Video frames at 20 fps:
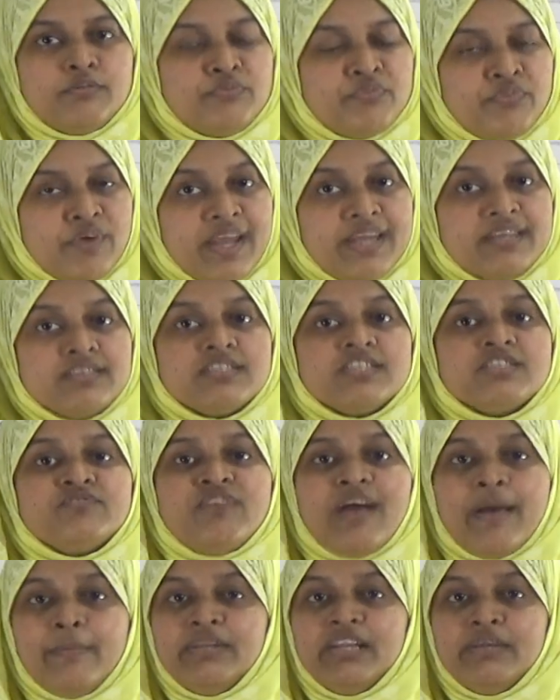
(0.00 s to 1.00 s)
friends,
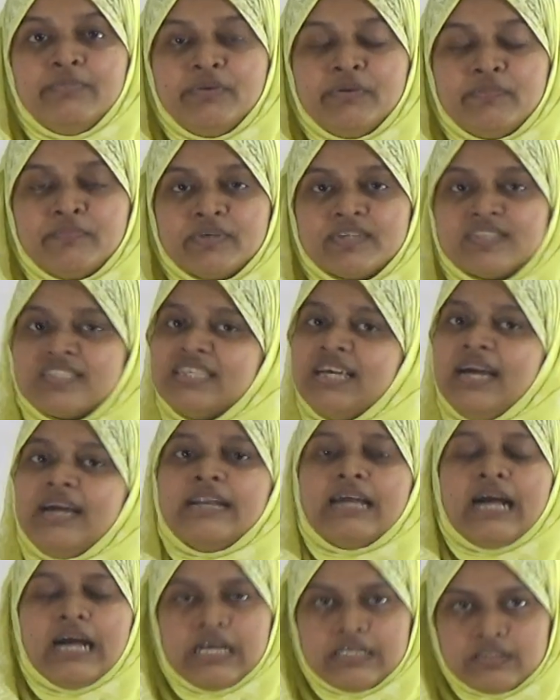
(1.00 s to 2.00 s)
family members and
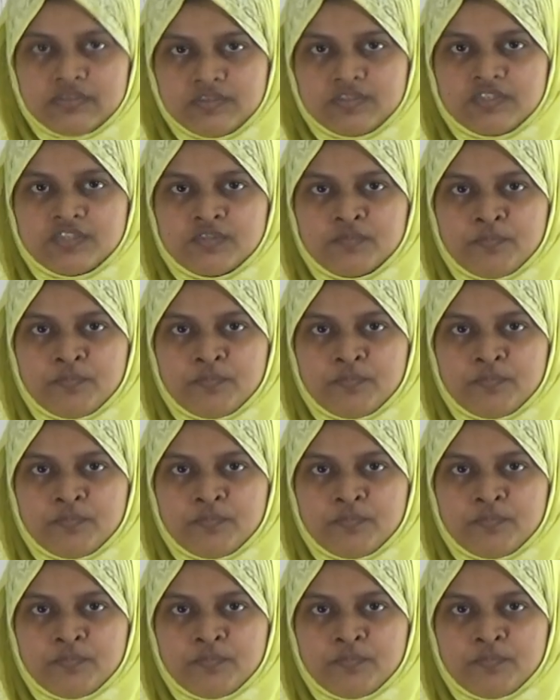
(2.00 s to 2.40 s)
others.